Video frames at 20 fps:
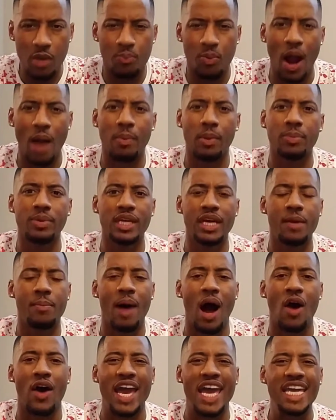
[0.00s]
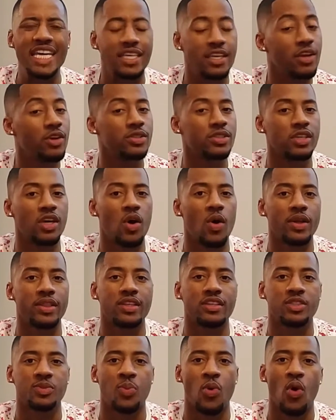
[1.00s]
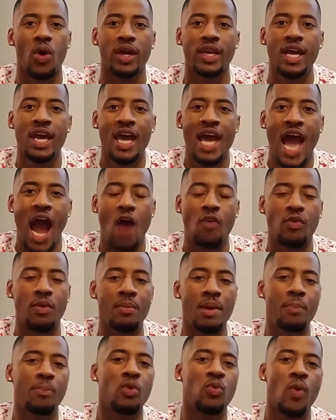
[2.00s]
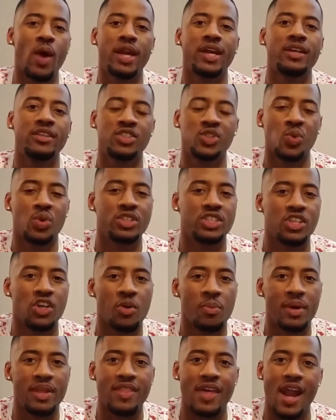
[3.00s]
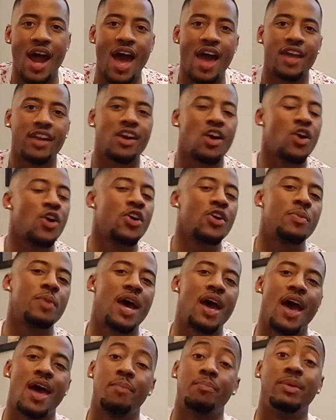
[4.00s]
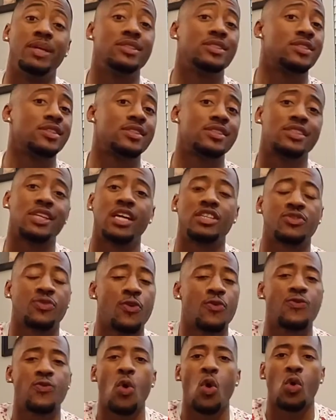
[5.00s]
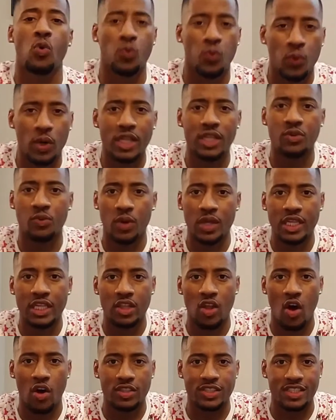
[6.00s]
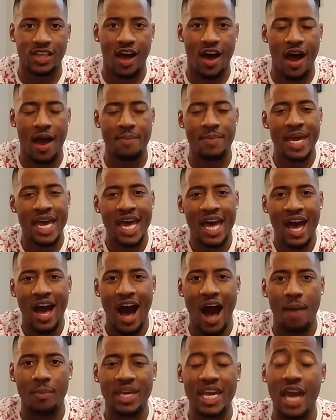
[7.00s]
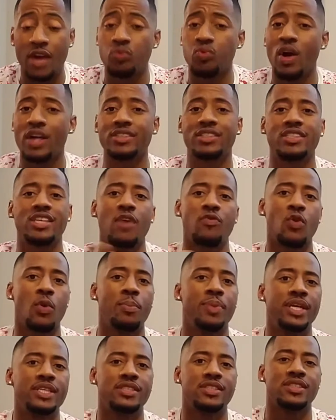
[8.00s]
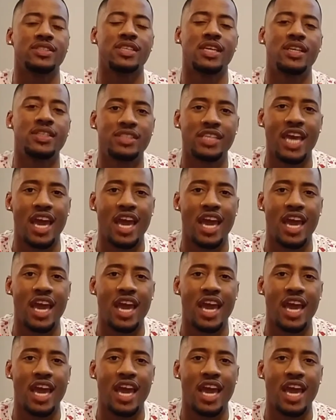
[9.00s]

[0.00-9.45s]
Probably about 8 years ago at this point, I remember running into a gentleman that I had heard had been successful for a really long time. He had run several businesses.